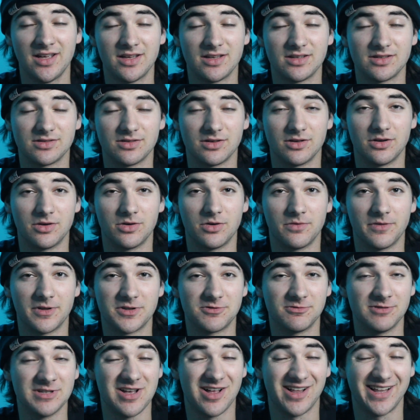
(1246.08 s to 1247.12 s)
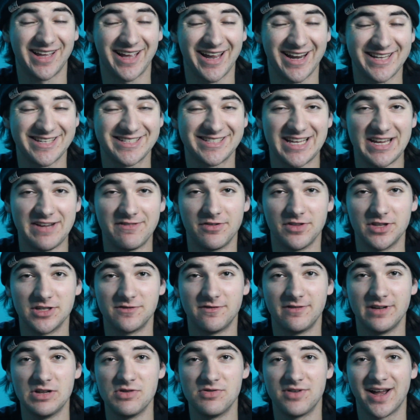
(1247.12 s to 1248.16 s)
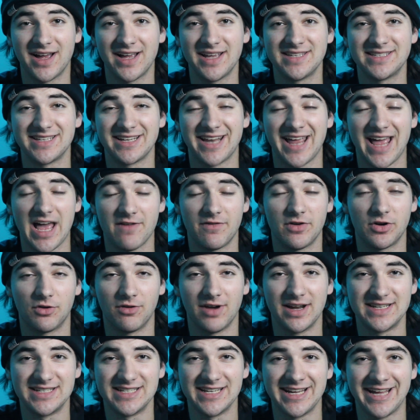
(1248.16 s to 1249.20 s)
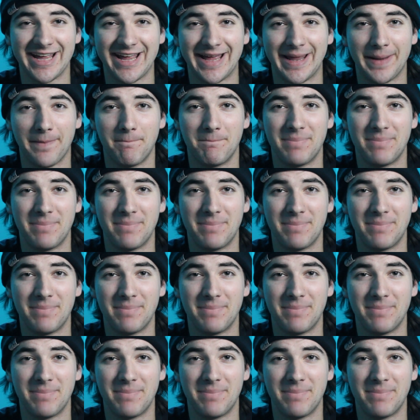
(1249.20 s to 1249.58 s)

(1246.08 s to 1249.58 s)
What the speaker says: So that's really all I gotta say for this video, guys, and have a great day and